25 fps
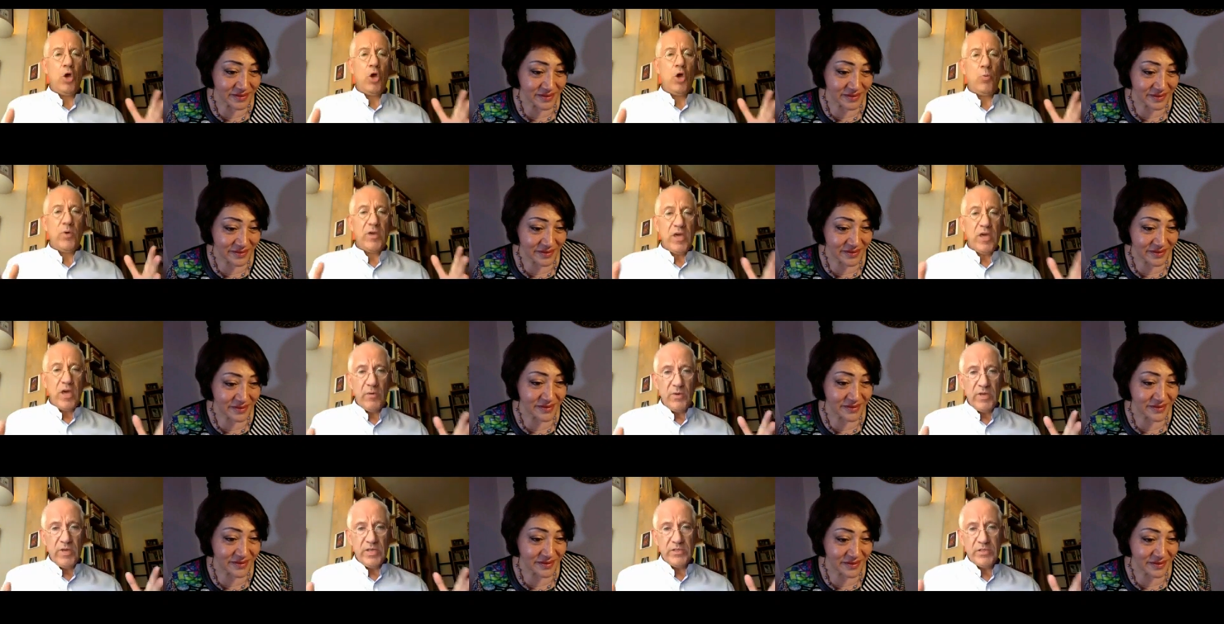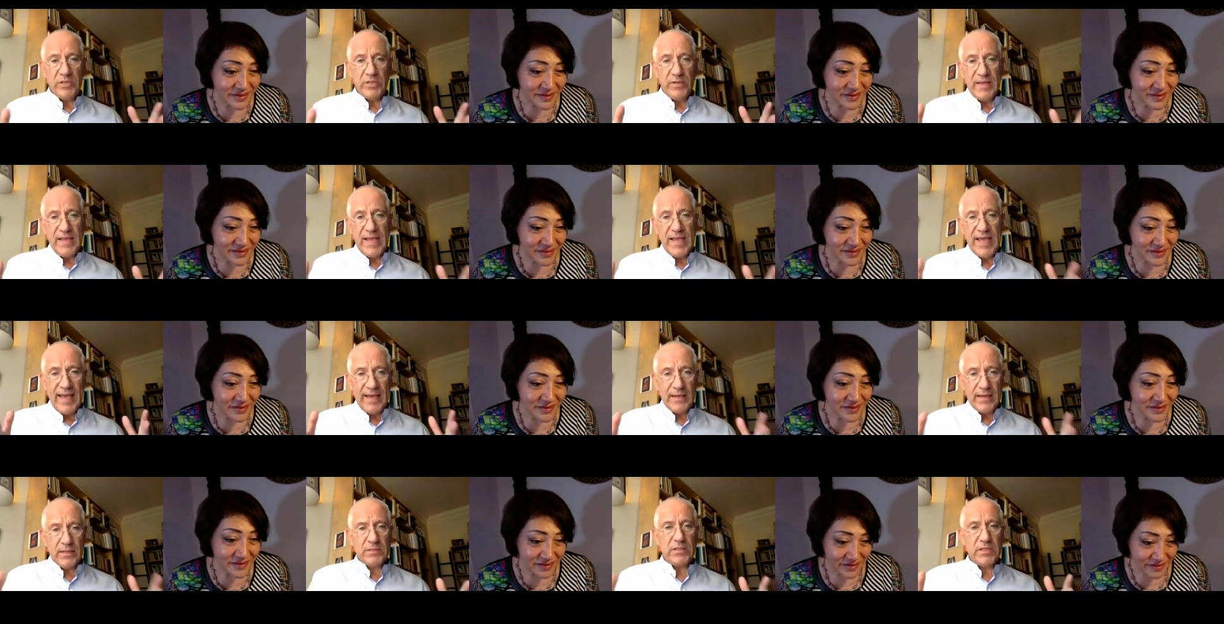Speaker 1: we go into the
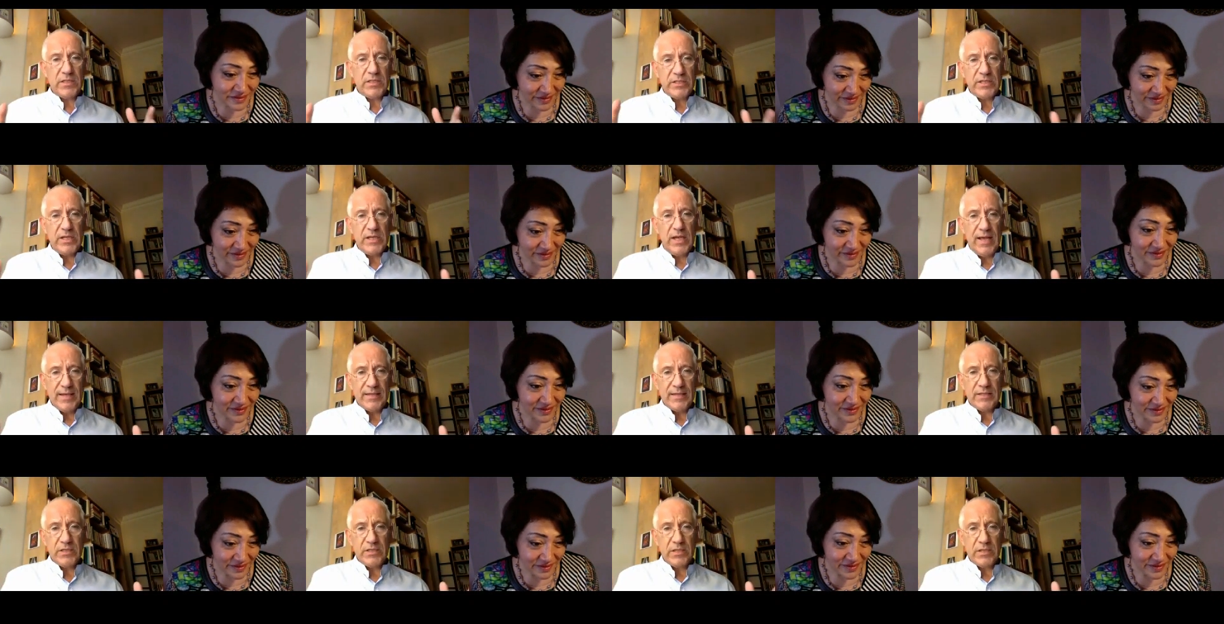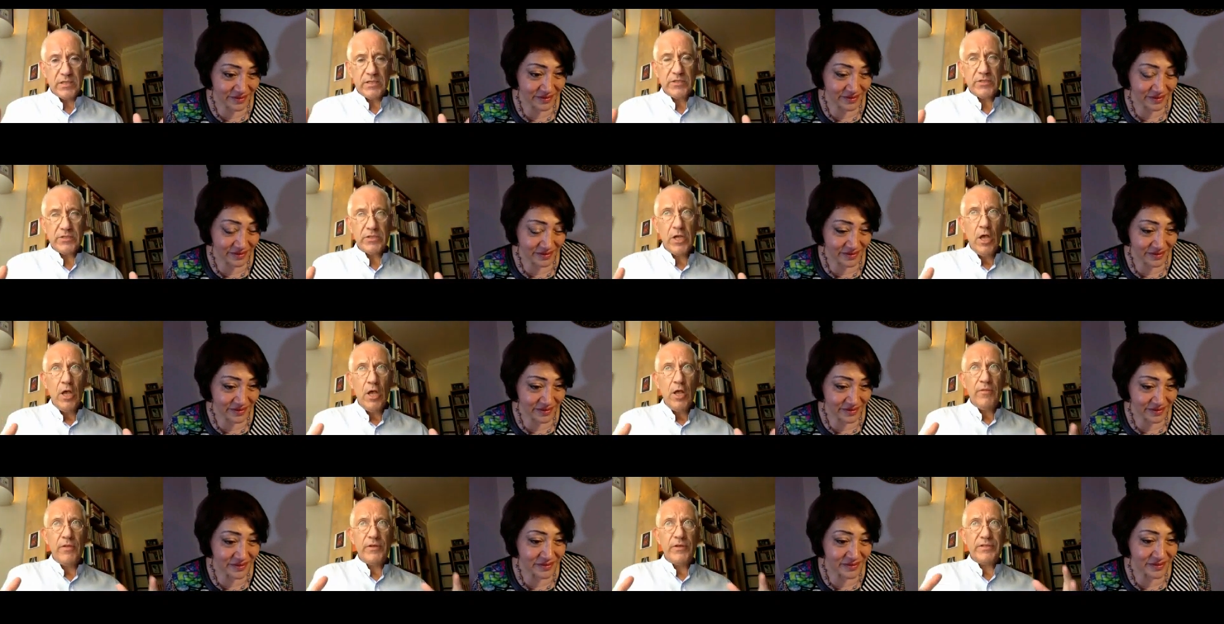exercises
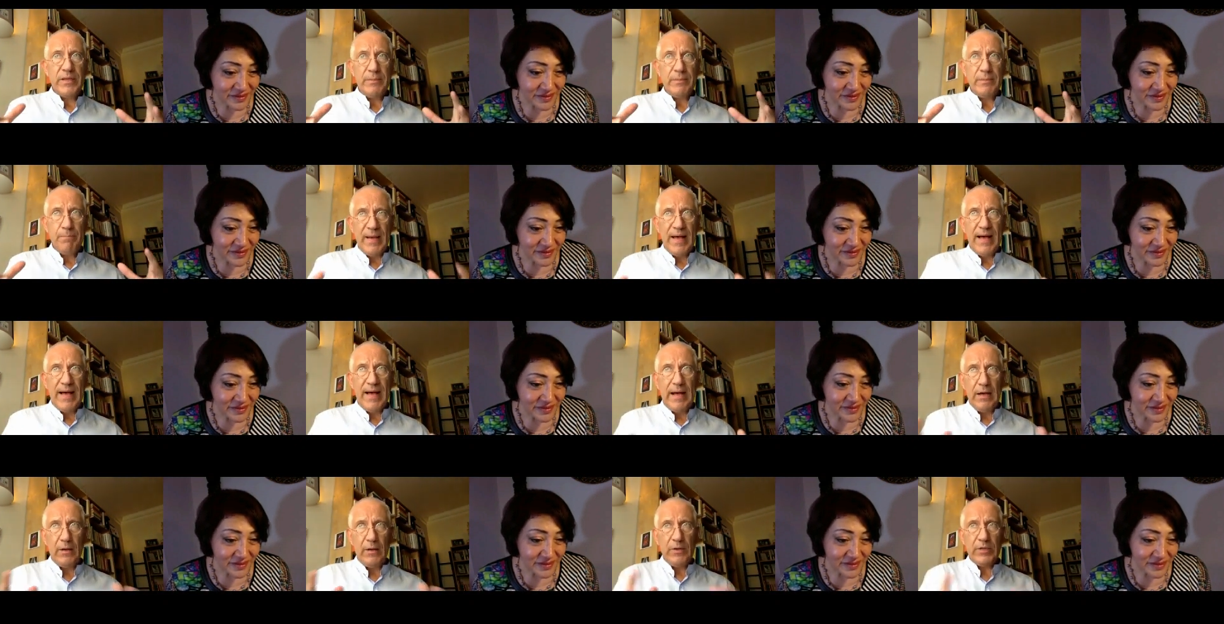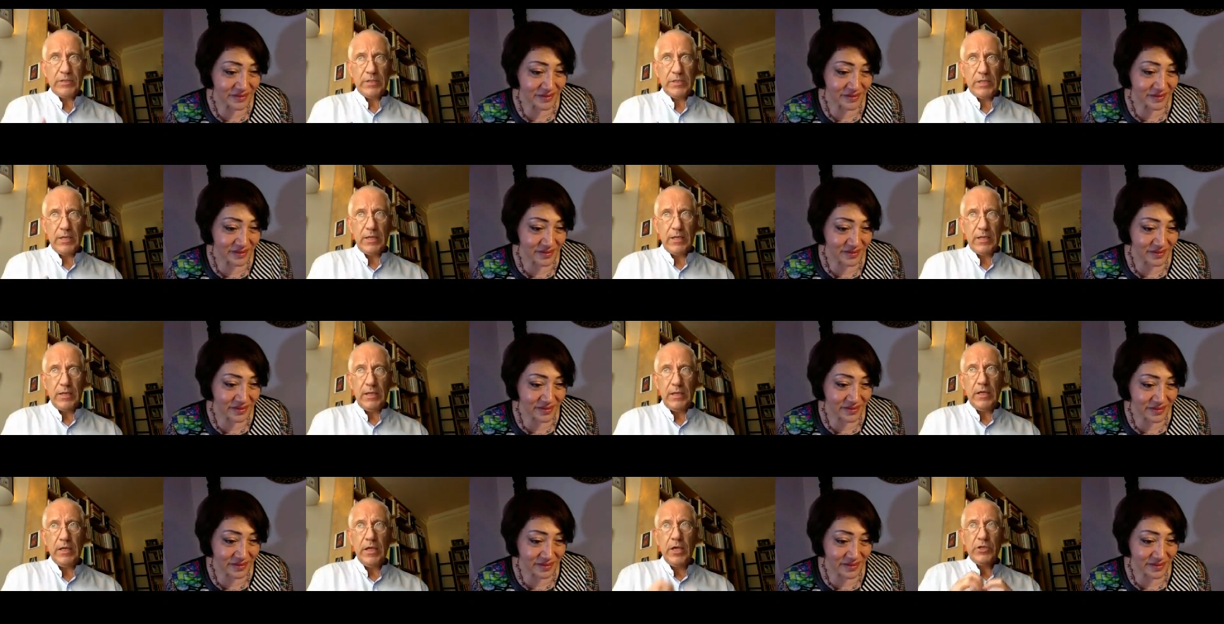that empowered her
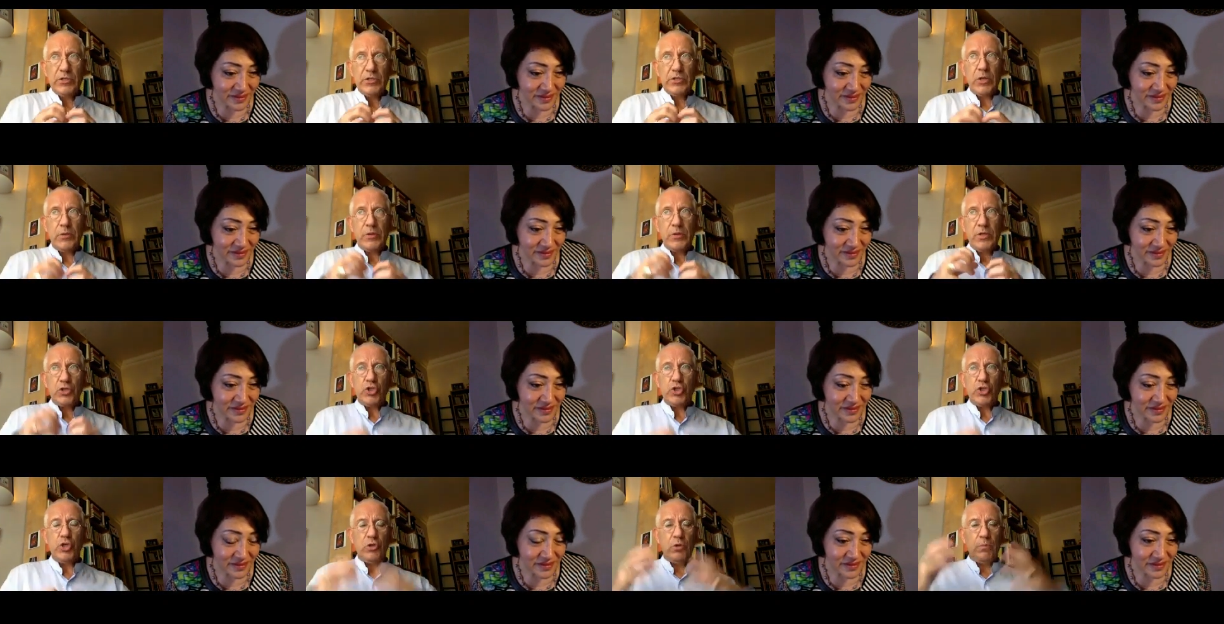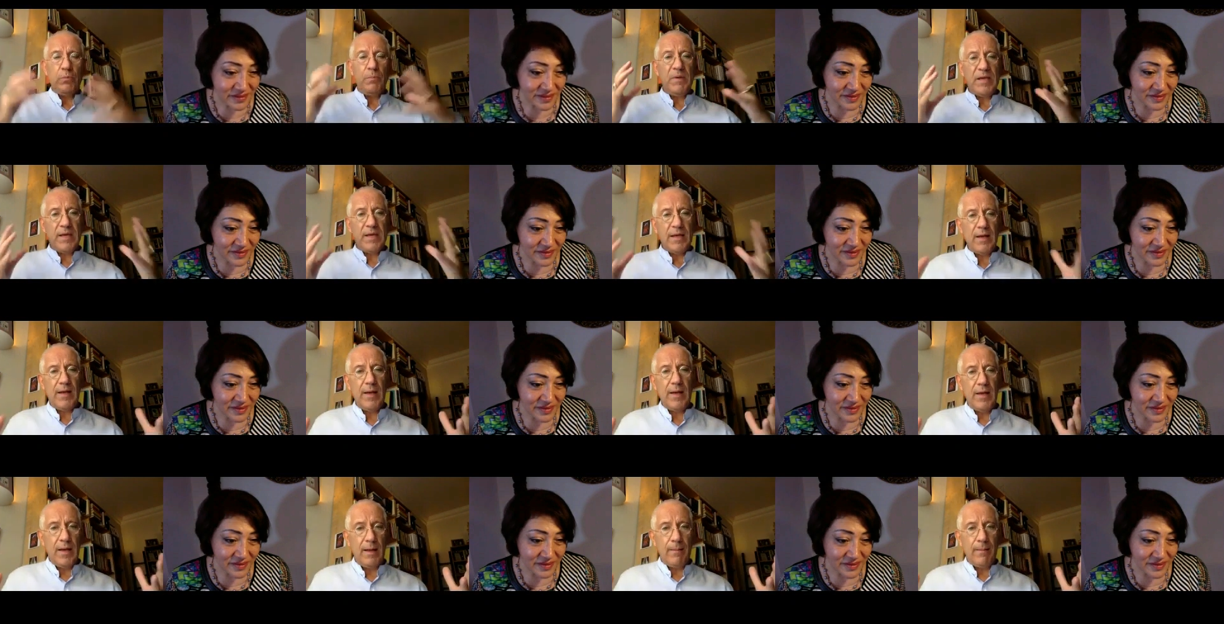so that she could
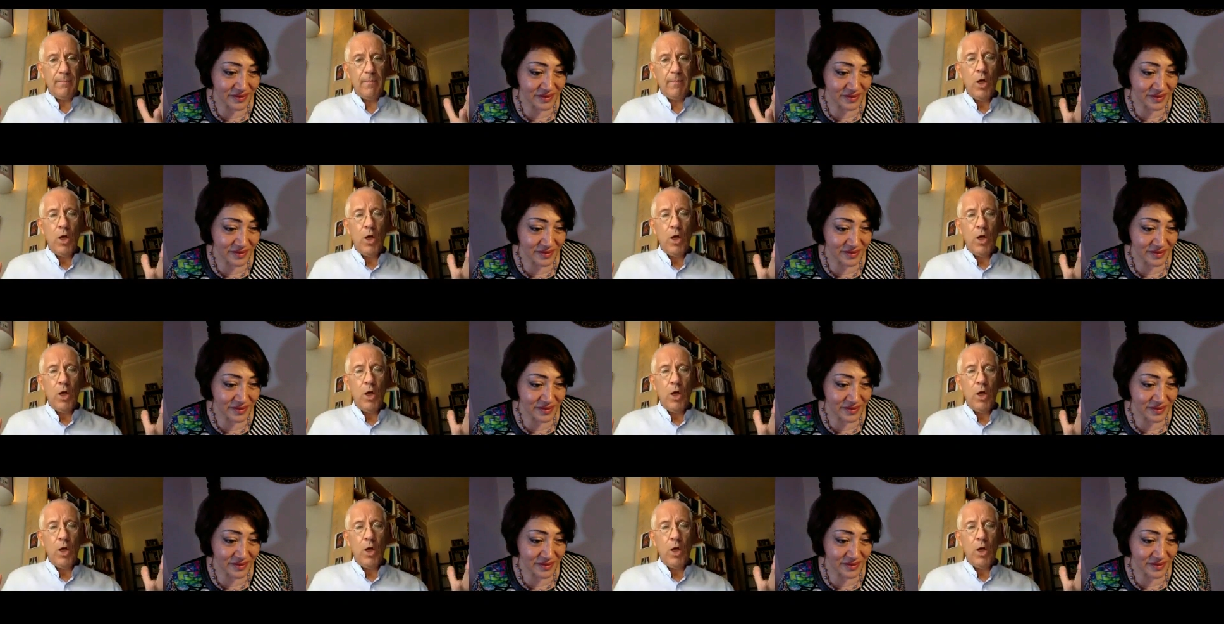become